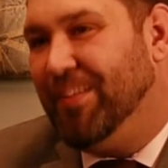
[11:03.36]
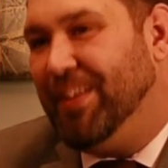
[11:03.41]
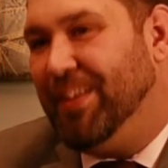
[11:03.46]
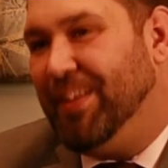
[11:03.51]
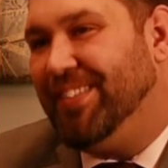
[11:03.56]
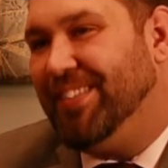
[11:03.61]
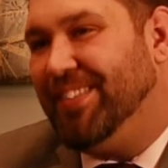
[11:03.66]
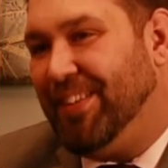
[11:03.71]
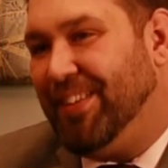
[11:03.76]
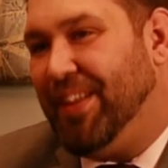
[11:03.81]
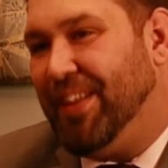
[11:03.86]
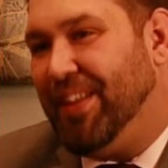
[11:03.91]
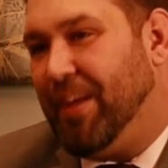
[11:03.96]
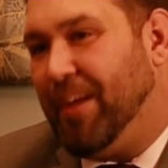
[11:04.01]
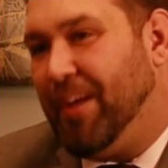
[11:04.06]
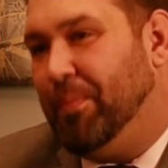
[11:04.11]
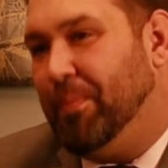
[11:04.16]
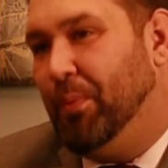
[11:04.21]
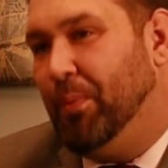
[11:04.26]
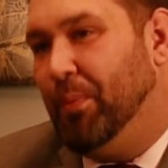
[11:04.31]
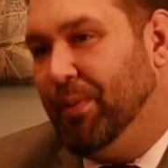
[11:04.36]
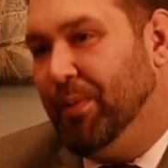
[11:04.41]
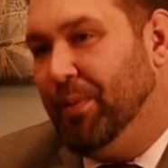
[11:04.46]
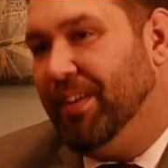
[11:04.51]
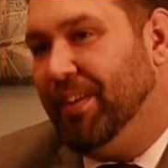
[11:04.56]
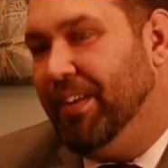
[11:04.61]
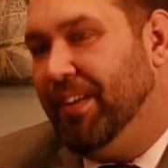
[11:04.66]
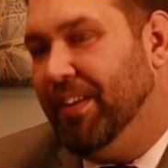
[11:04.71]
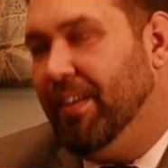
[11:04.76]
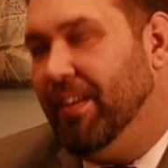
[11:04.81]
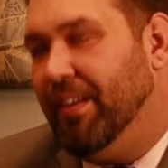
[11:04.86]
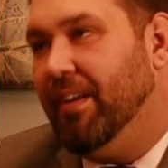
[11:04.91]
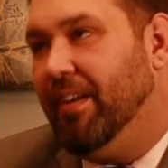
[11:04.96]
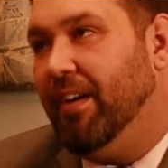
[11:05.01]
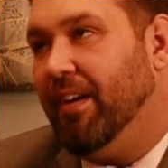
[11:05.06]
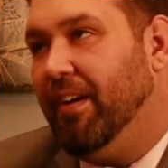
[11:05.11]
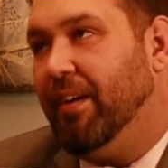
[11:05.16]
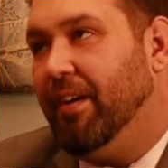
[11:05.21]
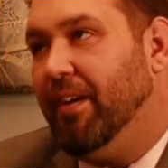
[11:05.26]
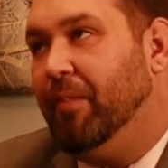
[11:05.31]
because sure. they're that bored.
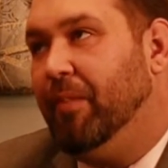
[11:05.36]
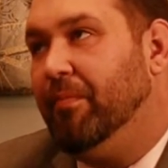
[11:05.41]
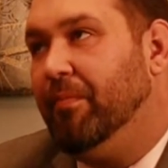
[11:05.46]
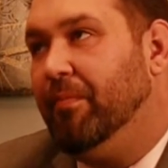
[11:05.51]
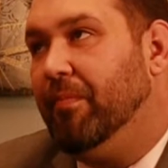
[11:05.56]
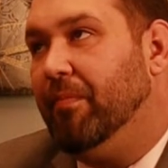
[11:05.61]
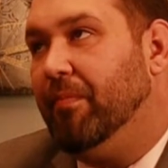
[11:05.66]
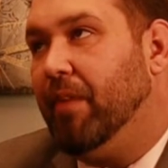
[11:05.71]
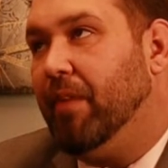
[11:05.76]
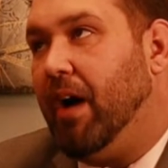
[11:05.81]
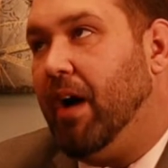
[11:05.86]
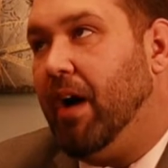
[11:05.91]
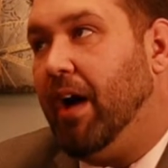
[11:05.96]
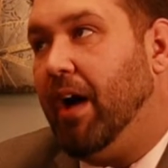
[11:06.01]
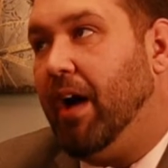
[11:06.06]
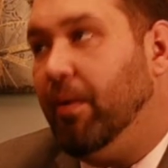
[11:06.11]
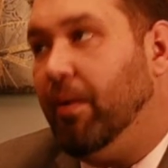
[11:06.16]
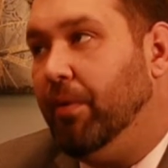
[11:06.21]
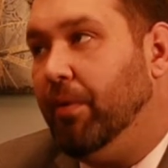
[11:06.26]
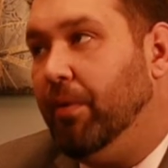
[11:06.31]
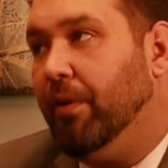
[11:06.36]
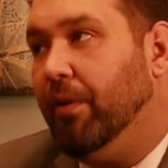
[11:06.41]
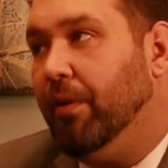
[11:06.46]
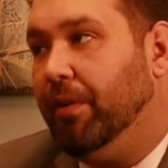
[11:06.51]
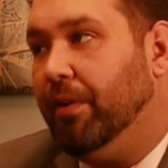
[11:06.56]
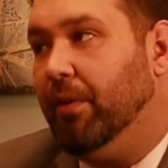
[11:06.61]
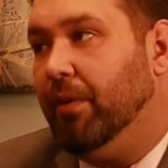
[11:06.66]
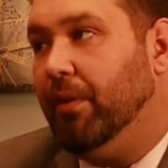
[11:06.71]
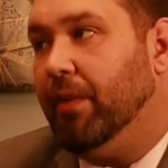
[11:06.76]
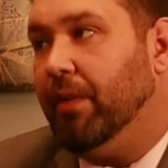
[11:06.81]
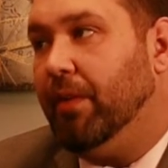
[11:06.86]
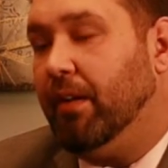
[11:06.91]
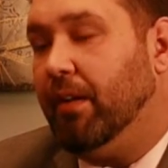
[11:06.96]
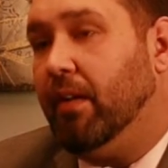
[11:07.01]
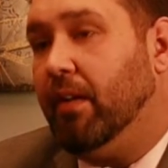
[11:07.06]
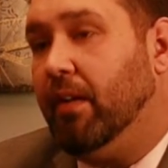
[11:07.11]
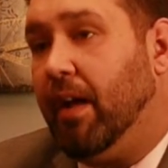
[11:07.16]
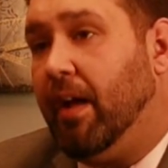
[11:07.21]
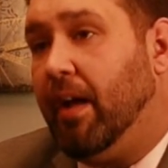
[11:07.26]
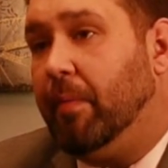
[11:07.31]
Sure. Um, I would argue that a
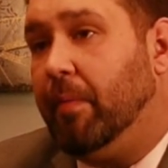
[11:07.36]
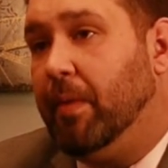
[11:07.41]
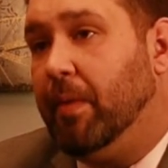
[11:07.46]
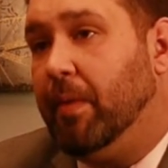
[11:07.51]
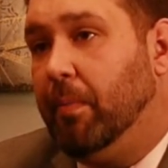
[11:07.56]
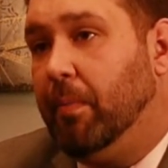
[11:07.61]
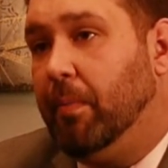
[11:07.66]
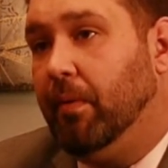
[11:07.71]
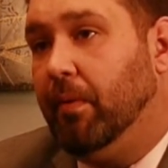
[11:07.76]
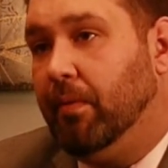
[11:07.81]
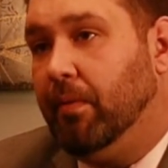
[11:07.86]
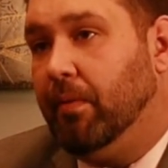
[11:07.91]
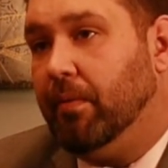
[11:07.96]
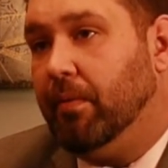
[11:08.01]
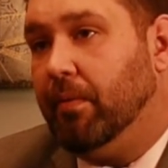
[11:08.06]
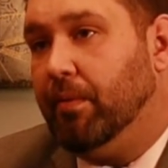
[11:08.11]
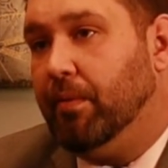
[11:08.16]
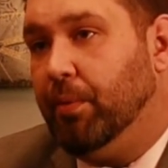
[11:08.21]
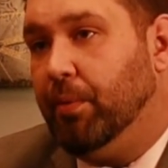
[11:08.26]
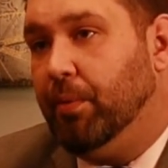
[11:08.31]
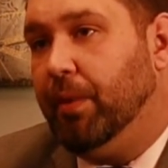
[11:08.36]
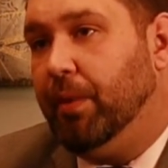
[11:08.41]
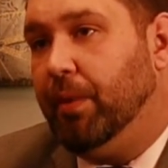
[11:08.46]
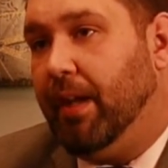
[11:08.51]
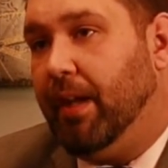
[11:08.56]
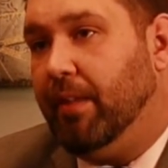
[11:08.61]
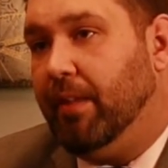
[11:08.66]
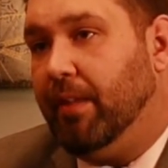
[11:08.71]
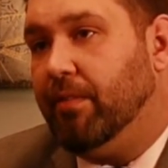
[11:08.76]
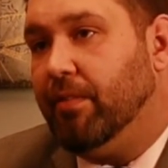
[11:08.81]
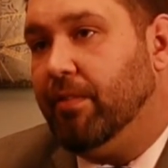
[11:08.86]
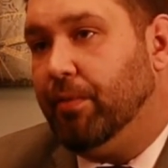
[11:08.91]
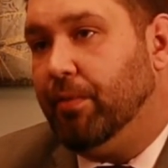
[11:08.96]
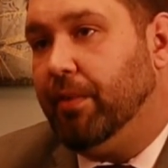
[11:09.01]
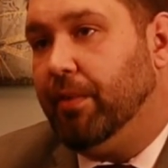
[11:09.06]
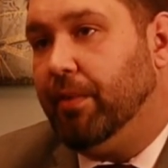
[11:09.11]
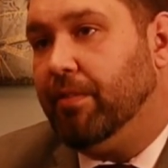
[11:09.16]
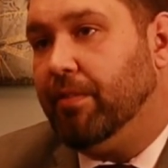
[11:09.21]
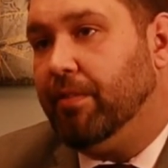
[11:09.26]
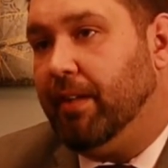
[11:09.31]
lot of people who get into
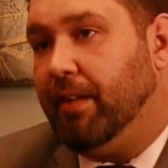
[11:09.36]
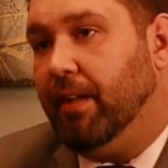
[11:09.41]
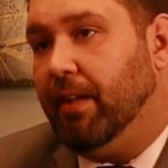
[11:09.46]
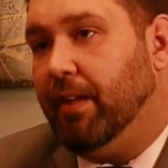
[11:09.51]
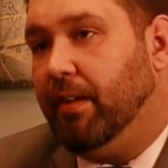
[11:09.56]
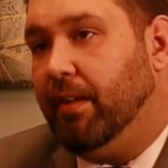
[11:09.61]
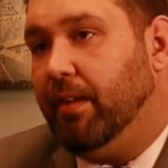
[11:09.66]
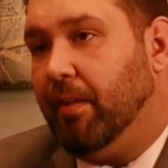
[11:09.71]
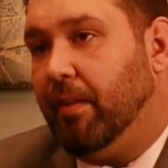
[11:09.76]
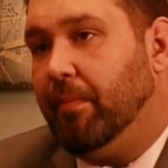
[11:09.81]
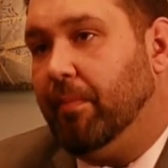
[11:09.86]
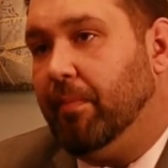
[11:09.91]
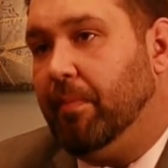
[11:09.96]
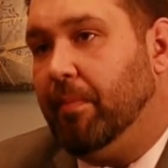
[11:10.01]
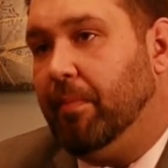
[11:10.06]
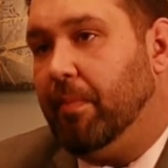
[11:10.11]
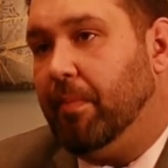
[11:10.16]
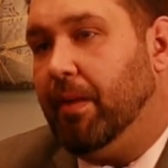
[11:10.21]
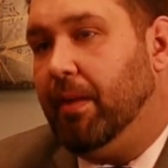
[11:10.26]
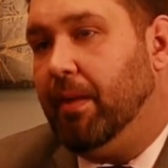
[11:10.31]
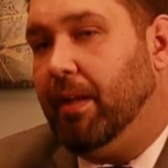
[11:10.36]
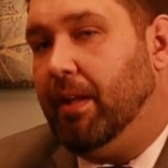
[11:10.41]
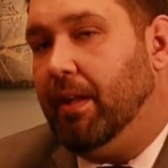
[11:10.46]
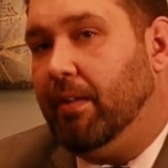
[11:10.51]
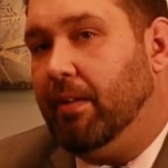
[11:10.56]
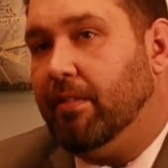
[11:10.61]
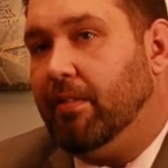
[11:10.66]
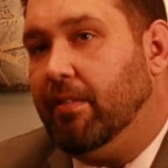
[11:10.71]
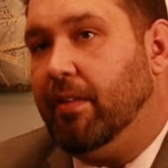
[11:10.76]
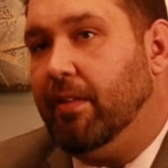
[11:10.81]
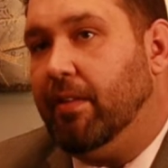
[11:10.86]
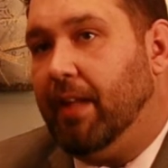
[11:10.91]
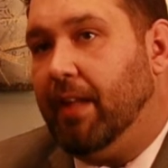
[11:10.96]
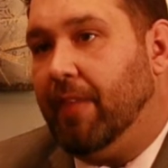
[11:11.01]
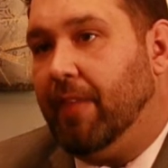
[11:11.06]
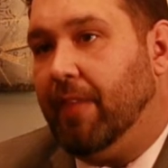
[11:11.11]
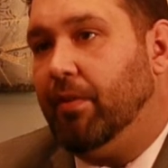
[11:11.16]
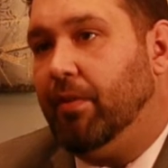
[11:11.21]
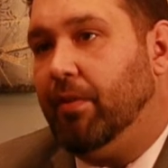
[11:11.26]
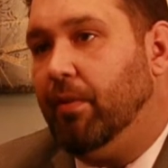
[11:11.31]
real estate come into the
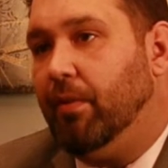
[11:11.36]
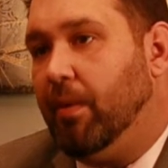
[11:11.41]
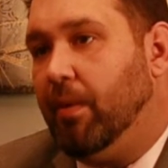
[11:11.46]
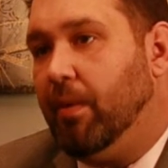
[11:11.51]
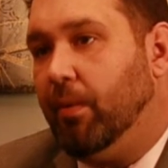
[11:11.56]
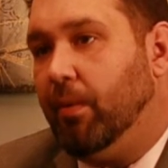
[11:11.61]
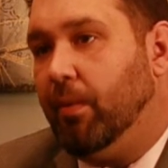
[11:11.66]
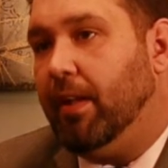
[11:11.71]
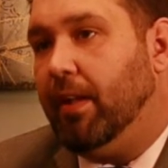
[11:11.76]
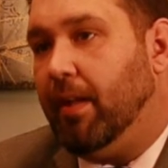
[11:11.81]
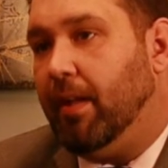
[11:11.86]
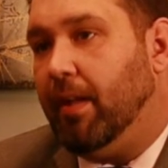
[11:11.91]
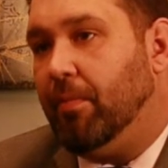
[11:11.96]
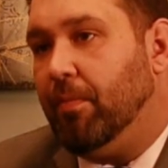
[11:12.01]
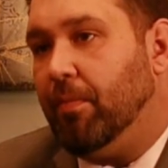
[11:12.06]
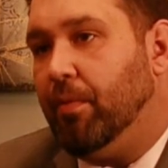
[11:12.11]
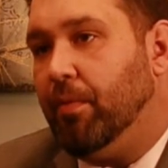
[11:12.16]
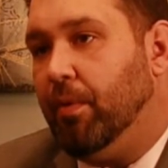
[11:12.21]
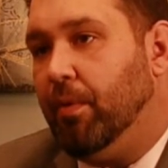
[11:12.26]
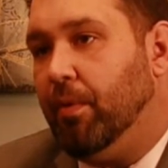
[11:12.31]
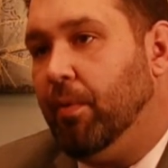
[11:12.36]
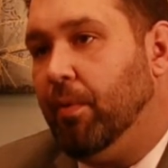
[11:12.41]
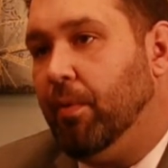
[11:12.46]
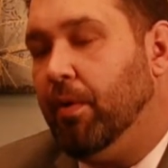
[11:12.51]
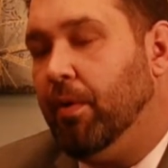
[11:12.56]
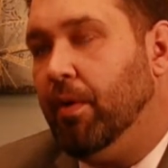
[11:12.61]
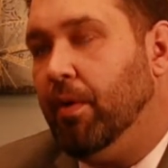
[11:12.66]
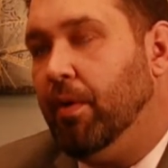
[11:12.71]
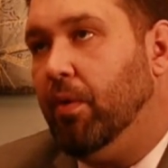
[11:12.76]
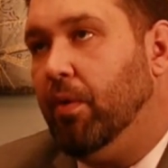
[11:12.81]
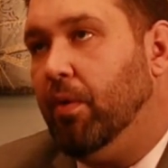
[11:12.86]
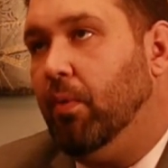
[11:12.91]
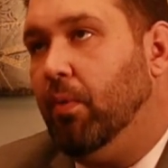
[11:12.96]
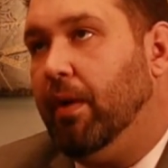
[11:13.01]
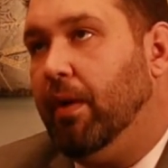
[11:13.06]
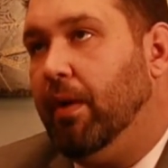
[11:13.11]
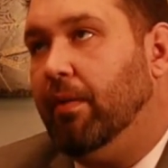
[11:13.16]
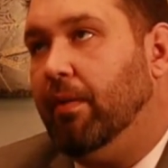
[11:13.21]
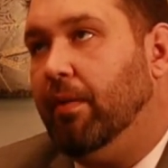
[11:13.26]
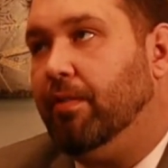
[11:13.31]
avenue that we came through,
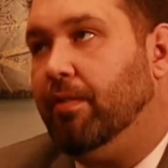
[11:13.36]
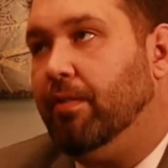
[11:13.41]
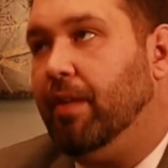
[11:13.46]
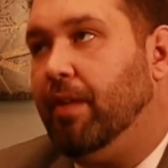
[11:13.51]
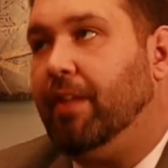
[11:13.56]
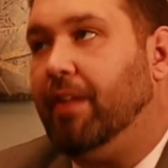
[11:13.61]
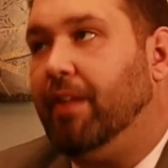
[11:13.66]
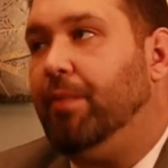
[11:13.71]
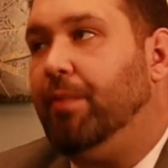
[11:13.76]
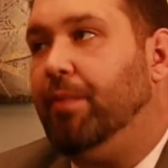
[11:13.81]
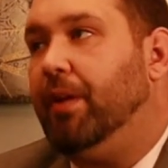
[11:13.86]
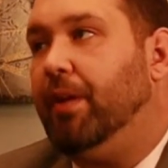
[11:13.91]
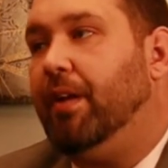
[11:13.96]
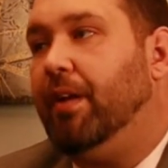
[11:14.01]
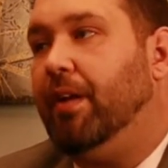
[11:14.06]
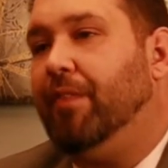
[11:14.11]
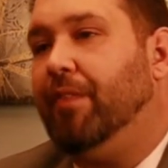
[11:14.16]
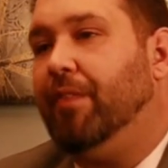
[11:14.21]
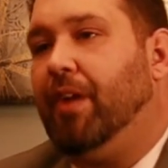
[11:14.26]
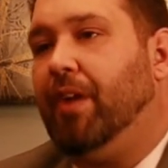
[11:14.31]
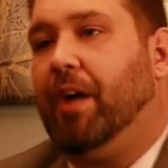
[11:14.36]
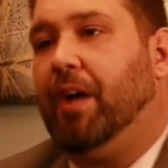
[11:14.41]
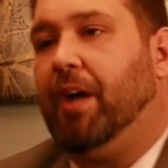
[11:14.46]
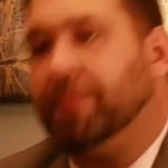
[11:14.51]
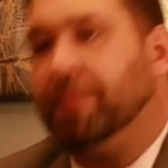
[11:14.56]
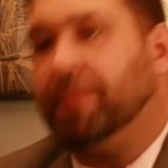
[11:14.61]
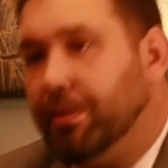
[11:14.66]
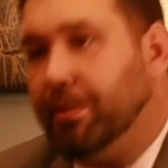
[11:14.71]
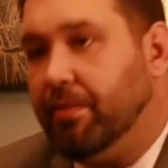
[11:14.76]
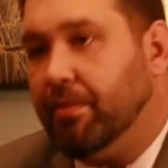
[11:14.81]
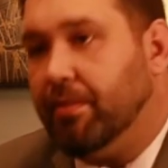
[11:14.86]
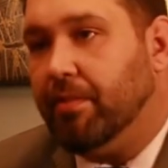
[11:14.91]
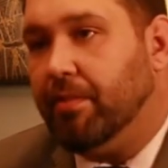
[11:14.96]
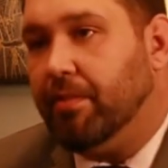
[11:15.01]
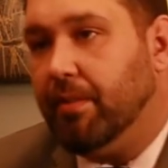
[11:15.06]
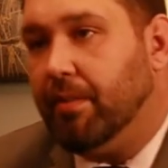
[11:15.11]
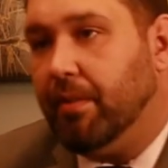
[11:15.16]
whereas not that we didn't have options,